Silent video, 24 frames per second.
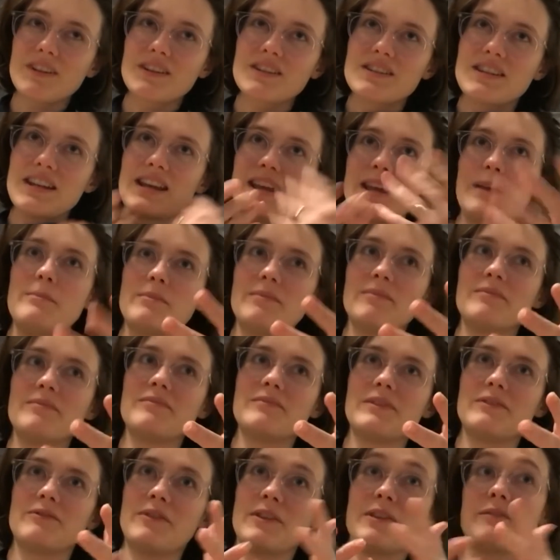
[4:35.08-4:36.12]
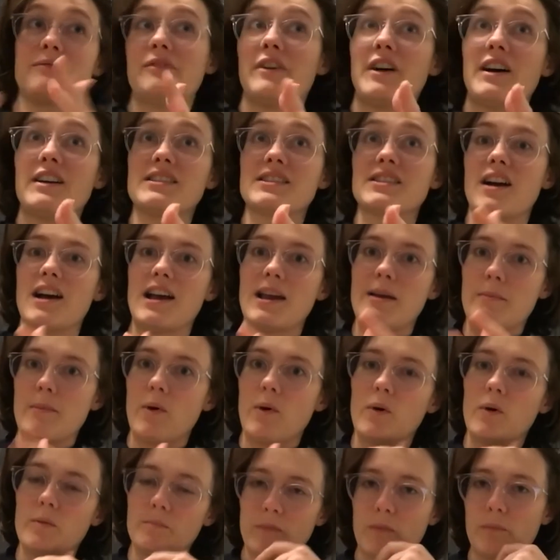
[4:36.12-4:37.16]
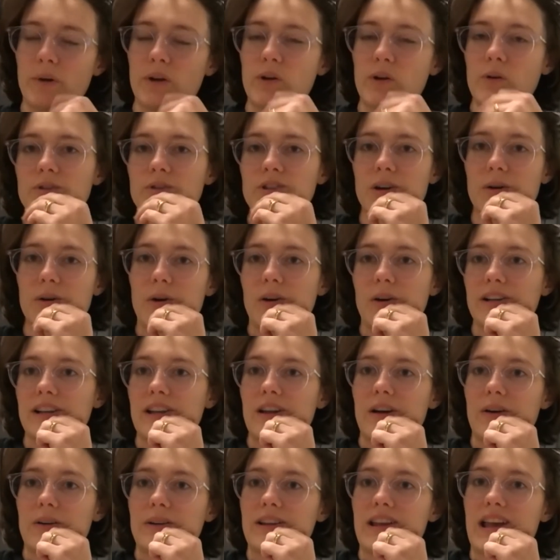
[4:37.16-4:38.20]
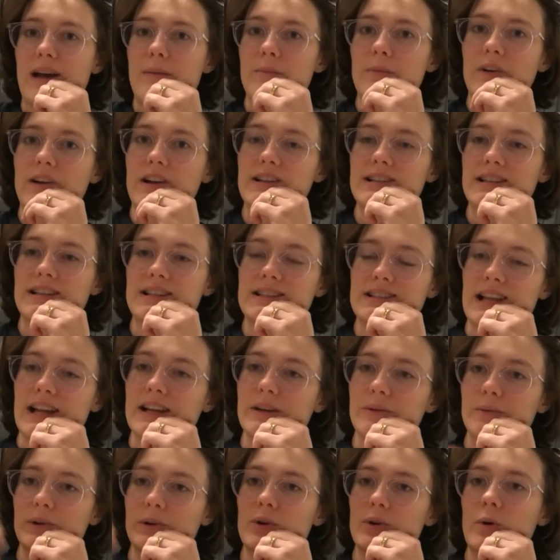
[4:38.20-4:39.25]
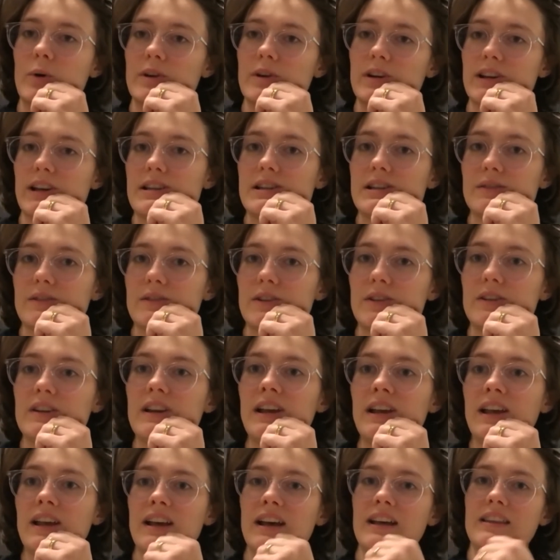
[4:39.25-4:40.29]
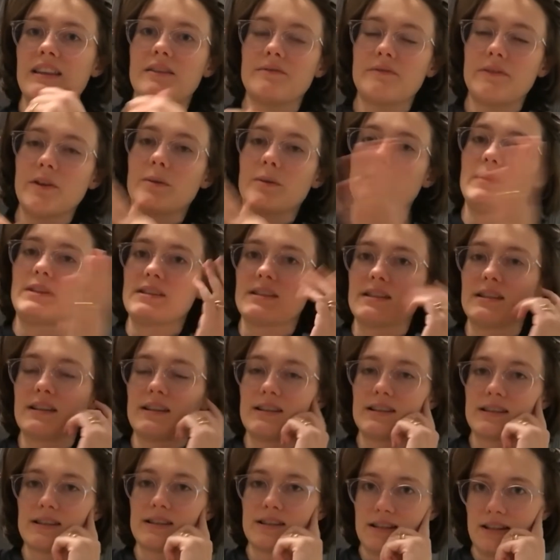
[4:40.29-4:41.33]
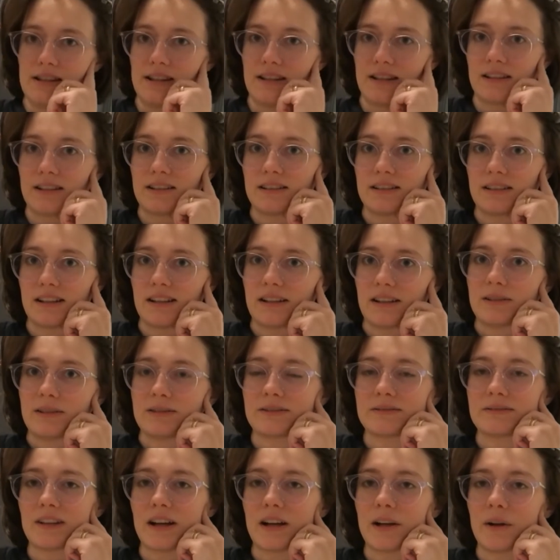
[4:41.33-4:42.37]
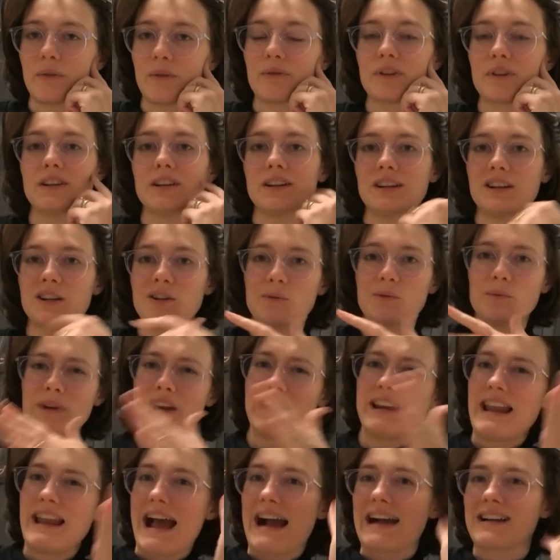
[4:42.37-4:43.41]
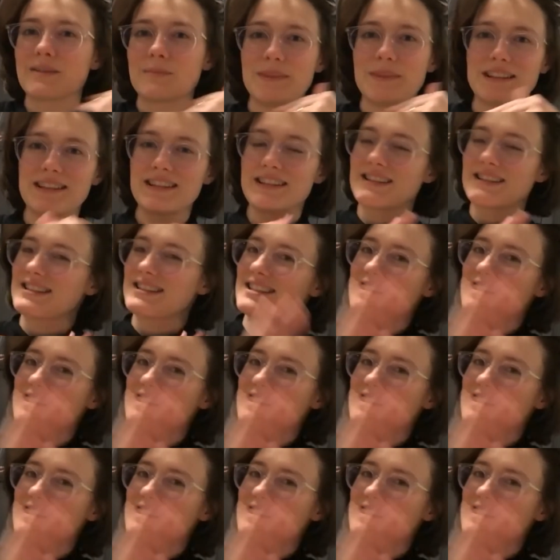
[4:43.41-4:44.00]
to him for the first time, but also on camera. And it's like a recorded interview, and the film is a kind of reenactment